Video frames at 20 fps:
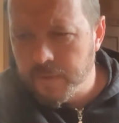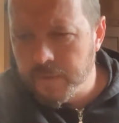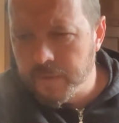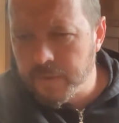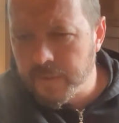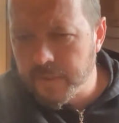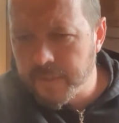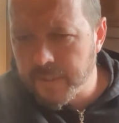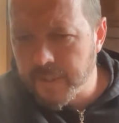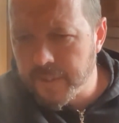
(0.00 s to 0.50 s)

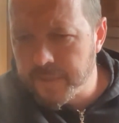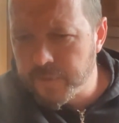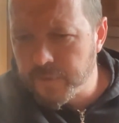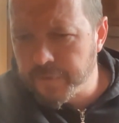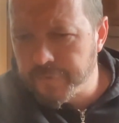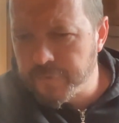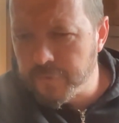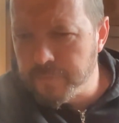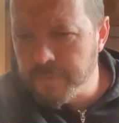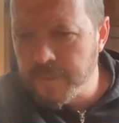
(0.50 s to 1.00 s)
don't know
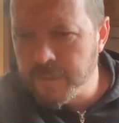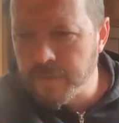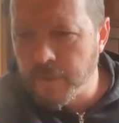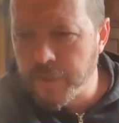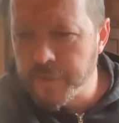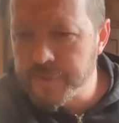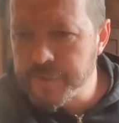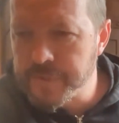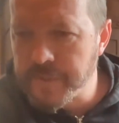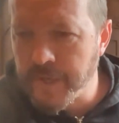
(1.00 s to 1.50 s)
if you mean
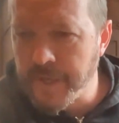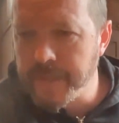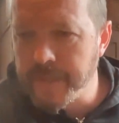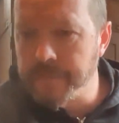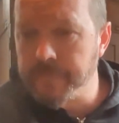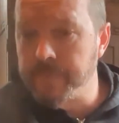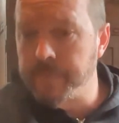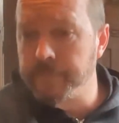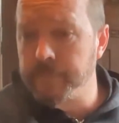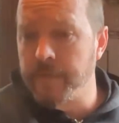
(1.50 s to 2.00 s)

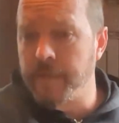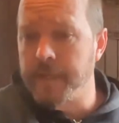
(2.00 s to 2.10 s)
outside